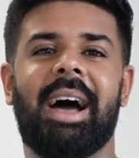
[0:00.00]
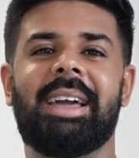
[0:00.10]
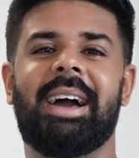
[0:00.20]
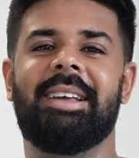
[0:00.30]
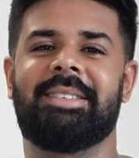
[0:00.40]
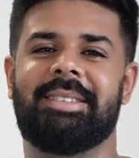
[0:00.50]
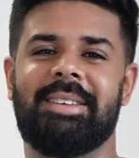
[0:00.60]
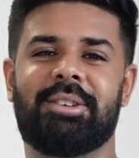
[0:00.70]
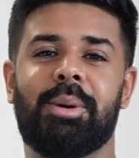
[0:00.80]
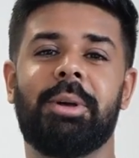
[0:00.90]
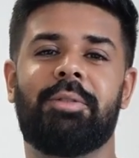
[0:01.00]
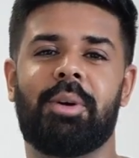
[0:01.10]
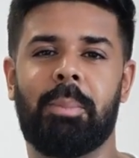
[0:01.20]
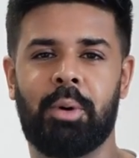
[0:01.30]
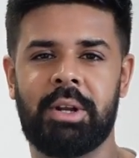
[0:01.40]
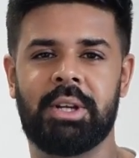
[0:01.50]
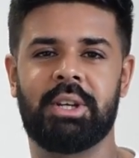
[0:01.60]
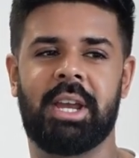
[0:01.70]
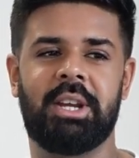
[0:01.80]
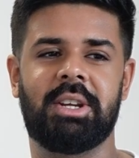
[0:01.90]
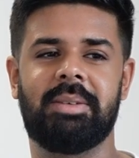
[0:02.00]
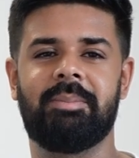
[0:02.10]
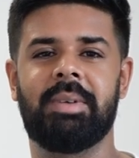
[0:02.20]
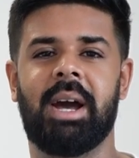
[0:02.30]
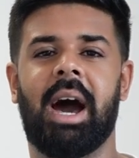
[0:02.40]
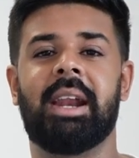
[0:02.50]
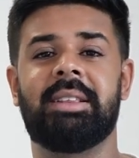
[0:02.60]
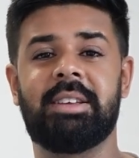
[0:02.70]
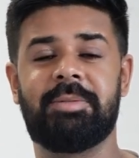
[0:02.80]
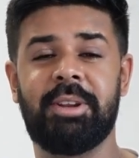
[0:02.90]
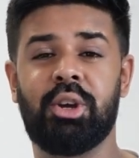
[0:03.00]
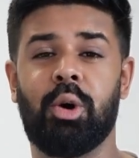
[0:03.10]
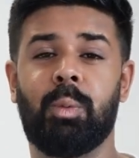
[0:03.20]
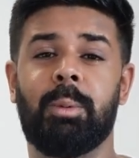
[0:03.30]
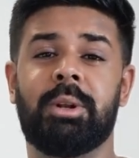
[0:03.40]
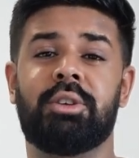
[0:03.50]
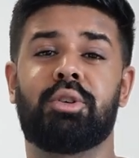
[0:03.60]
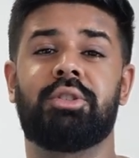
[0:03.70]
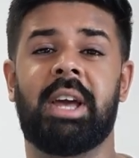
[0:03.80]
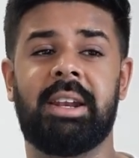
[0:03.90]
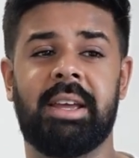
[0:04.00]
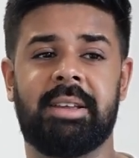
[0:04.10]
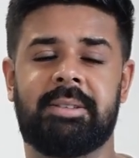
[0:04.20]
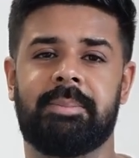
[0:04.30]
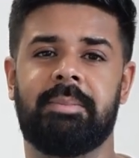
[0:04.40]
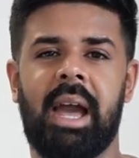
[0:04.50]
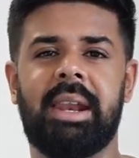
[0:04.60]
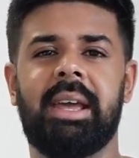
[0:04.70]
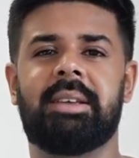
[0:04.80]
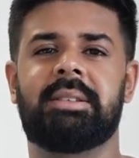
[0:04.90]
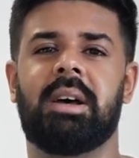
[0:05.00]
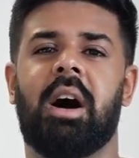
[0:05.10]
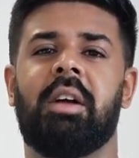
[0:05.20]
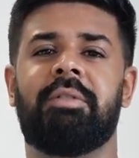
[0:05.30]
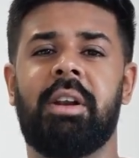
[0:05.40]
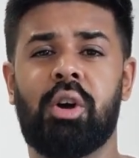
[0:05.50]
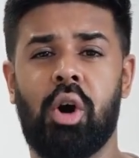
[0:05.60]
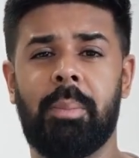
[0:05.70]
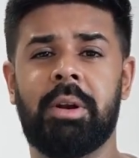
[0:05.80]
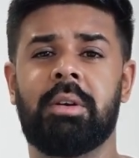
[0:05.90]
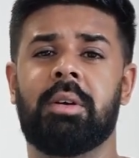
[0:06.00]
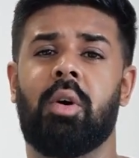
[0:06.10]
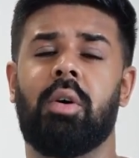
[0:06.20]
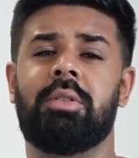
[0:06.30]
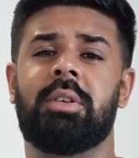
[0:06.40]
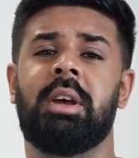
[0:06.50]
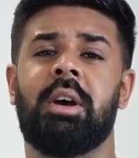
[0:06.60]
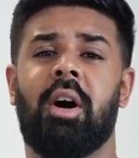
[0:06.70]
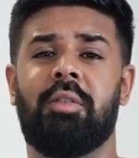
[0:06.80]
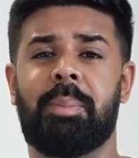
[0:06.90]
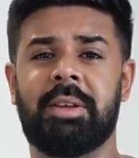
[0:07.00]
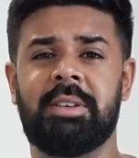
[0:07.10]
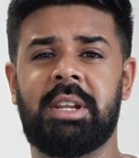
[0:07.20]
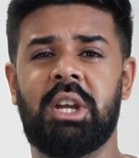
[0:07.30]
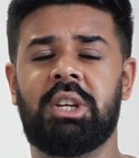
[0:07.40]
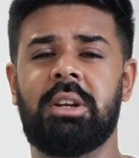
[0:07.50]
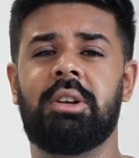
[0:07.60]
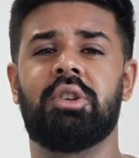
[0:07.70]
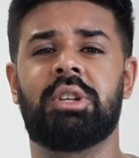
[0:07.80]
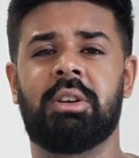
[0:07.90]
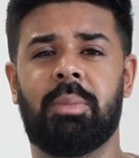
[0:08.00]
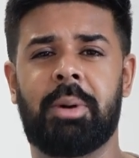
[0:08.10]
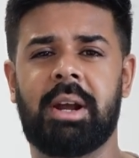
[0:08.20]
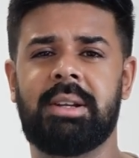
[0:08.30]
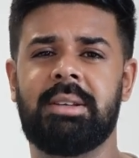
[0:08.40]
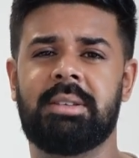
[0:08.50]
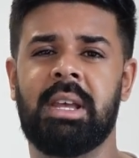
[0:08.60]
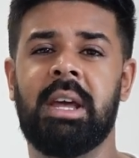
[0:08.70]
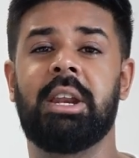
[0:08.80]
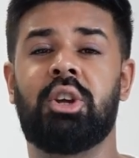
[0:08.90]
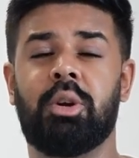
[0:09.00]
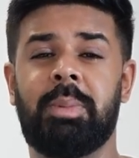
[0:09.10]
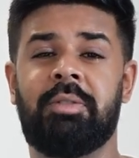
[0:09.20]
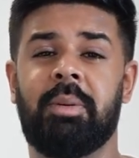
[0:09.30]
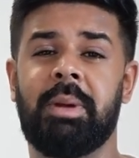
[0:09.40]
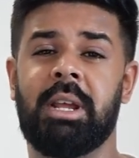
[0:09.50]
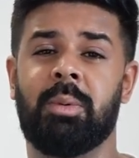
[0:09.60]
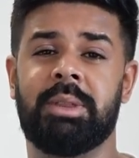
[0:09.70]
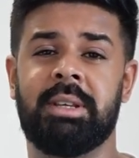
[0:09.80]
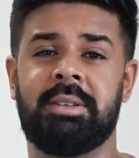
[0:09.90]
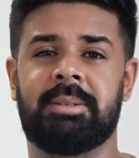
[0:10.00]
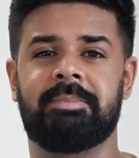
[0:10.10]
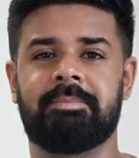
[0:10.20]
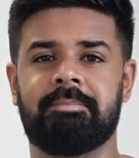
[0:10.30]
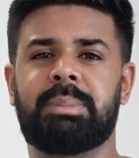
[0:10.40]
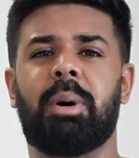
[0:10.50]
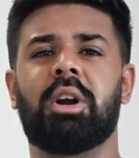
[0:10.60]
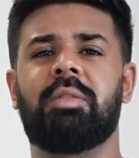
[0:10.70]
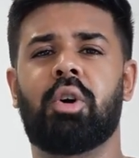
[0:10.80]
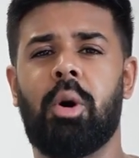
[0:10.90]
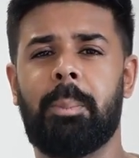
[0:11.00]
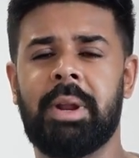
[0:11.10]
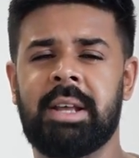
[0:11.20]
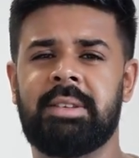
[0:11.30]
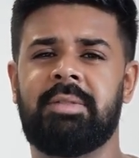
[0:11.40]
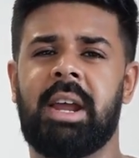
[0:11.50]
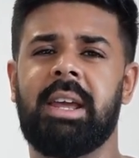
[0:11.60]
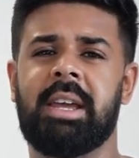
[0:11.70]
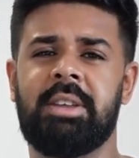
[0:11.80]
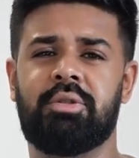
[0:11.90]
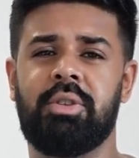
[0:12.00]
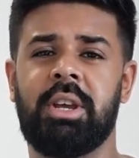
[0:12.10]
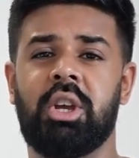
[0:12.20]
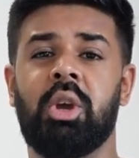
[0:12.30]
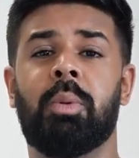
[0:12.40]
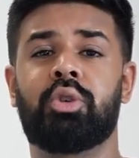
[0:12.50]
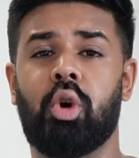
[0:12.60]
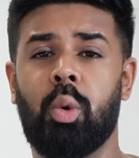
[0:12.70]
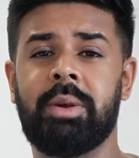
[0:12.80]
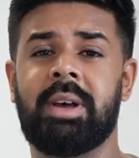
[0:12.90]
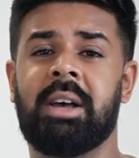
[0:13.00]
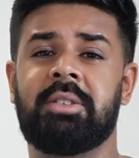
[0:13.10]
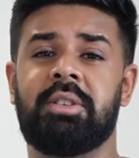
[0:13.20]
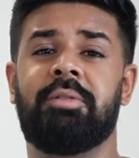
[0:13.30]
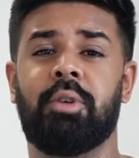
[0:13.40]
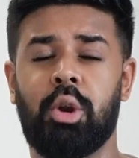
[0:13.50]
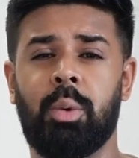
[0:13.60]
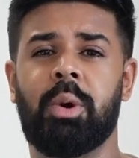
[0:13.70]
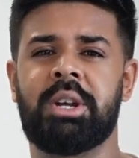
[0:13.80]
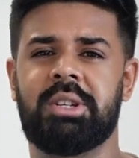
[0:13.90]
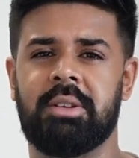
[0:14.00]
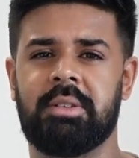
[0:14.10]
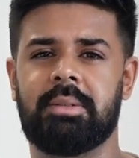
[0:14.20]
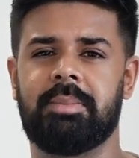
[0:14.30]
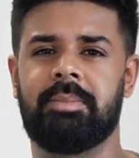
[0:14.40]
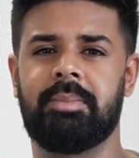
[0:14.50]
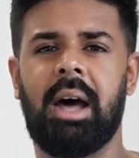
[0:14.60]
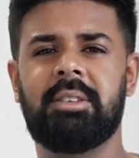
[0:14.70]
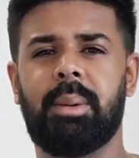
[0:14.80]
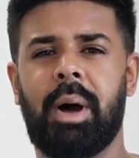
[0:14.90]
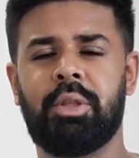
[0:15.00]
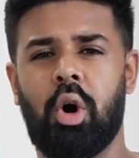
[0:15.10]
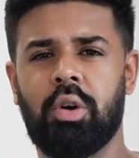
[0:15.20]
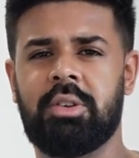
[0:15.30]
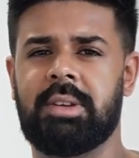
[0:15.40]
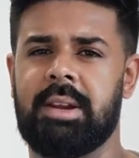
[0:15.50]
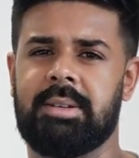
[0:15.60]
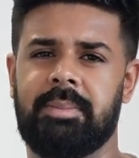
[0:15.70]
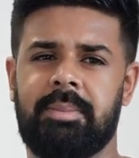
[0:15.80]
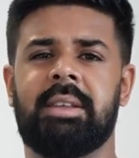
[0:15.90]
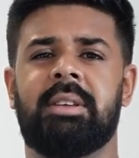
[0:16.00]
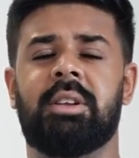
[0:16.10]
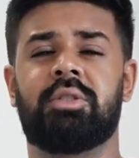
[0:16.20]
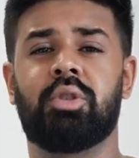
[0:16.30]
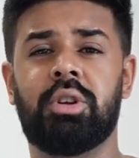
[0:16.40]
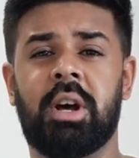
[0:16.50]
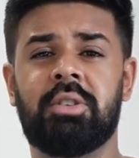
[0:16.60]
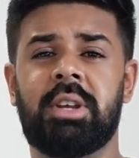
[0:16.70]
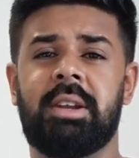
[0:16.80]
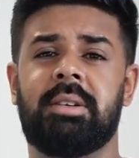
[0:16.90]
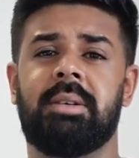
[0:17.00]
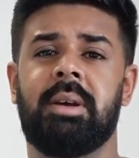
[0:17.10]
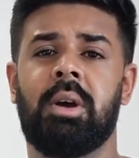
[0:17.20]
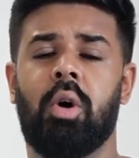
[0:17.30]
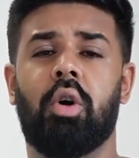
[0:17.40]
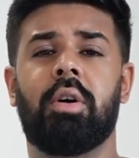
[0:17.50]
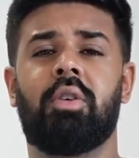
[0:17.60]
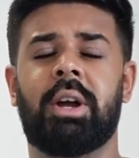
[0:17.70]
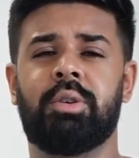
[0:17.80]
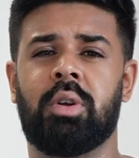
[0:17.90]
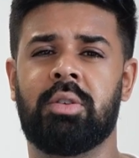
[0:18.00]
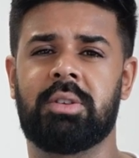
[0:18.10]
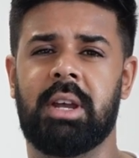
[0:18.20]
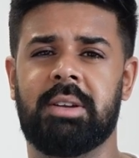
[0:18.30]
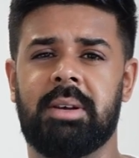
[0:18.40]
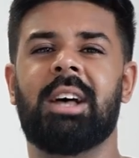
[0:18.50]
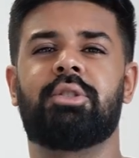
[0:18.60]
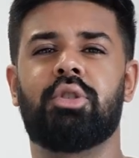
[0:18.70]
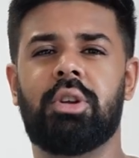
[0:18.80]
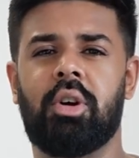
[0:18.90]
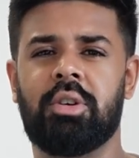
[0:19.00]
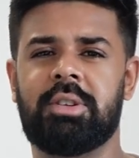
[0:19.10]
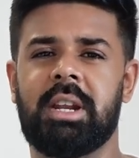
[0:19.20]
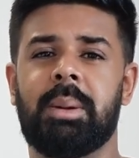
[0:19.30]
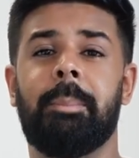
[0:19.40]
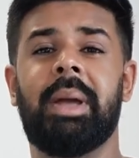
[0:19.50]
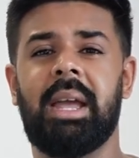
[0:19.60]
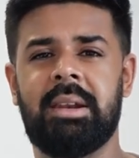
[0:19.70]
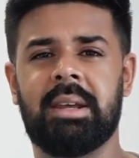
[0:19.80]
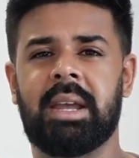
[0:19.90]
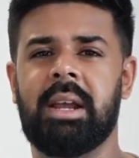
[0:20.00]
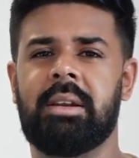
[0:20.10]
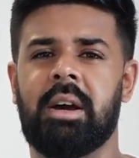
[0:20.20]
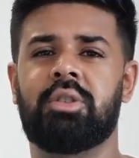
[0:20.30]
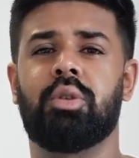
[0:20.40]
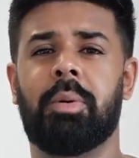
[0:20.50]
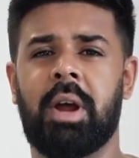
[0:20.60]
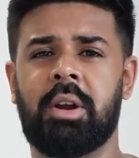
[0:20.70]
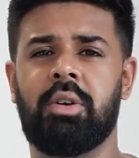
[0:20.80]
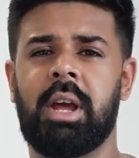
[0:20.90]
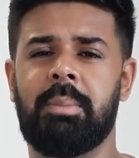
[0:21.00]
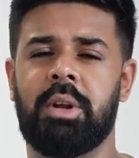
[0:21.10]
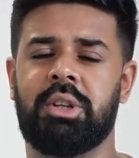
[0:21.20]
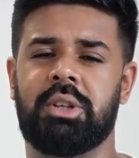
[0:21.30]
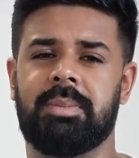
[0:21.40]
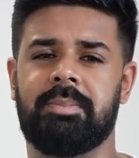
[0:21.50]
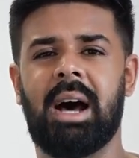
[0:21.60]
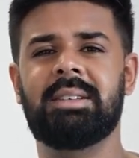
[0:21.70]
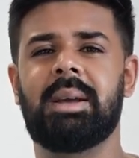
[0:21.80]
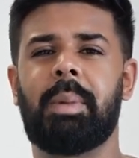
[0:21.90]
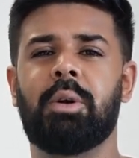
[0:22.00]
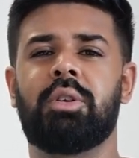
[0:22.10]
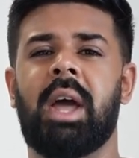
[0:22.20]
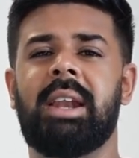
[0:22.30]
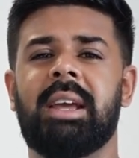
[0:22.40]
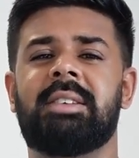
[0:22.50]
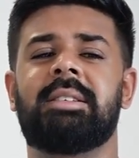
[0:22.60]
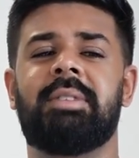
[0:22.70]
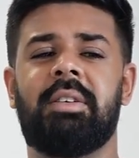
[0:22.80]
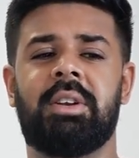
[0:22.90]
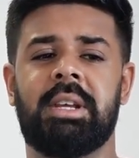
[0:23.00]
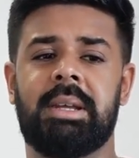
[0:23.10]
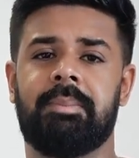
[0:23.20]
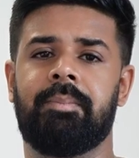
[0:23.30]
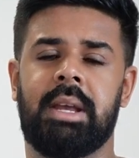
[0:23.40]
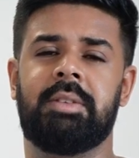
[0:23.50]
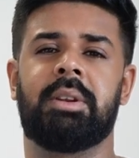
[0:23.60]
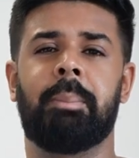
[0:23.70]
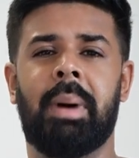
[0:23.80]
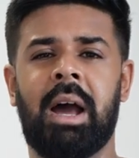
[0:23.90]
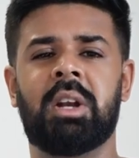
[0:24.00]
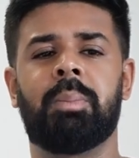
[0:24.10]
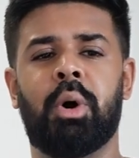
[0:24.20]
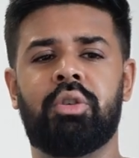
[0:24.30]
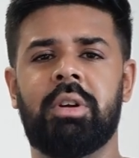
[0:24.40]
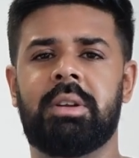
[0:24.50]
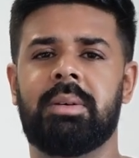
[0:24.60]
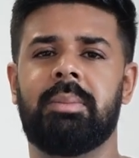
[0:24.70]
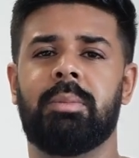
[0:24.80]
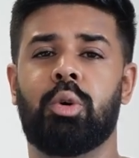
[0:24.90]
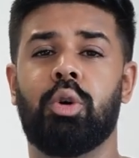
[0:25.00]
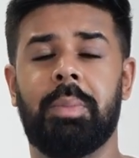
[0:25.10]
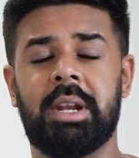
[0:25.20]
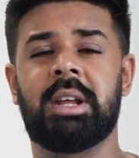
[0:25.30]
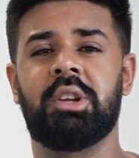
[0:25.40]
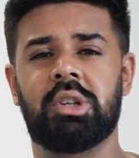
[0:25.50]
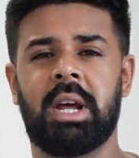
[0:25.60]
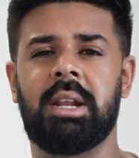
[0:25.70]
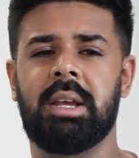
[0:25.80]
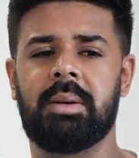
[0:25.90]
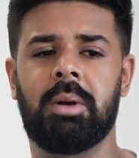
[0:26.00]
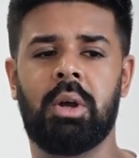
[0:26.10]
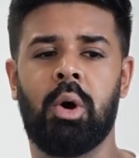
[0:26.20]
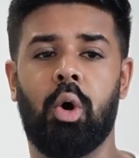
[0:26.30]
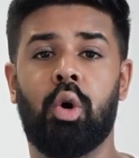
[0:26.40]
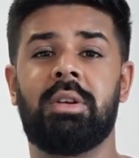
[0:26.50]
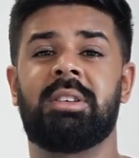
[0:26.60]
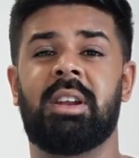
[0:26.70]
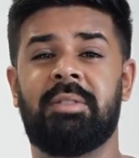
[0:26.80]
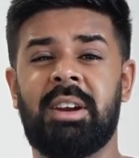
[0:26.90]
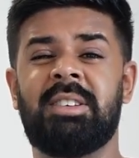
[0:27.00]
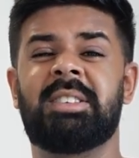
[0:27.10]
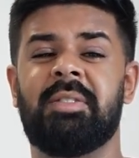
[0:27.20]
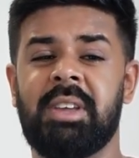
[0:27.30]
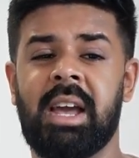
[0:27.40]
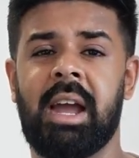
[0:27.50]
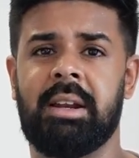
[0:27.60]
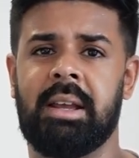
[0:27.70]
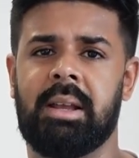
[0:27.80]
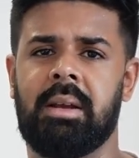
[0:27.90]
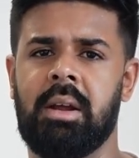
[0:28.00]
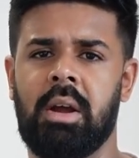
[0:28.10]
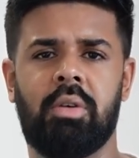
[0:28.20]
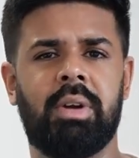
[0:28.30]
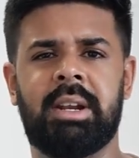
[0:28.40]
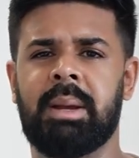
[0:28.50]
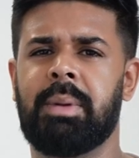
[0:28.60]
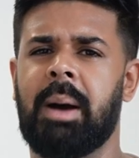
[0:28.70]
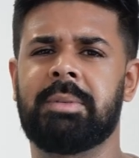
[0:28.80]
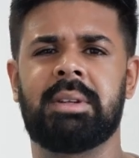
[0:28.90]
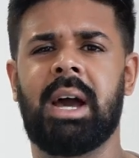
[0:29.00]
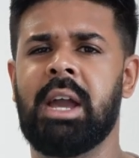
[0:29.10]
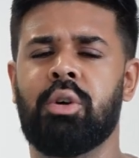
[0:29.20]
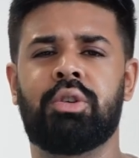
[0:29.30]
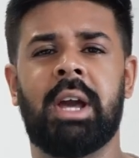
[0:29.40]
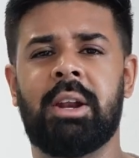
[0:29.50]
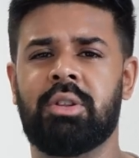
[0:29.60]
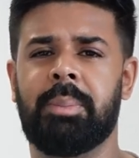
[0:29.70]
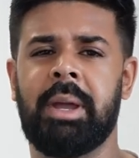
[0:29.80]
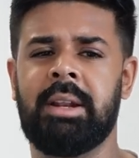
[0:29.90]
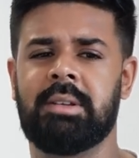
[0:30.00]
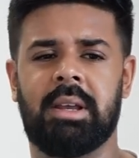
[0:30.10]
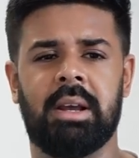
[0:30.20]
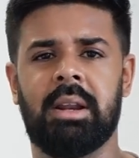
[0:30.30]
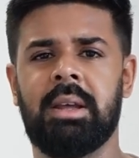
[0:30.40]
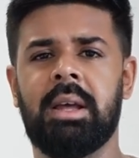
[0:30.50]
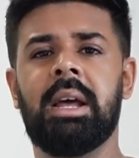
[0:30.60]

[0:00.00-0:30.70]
Hi guys, it's Camille from Pareto Education, and in this video we will discuss headaches. Headaches are a very common cause of presentation to general practice, and you should be familiar with these. As part of a comprehensive headache history, you must always ask the following questions. Ask about the onset. Is it a sudden onset or a gradual onset? A sudden onset may indicate a subarachnoid hemorrhage. Ask about headache severity. Is it mild, moderate, could be a tension headache, or is it a very severe headache, rating perhaps 9 or 10 on the pain scale?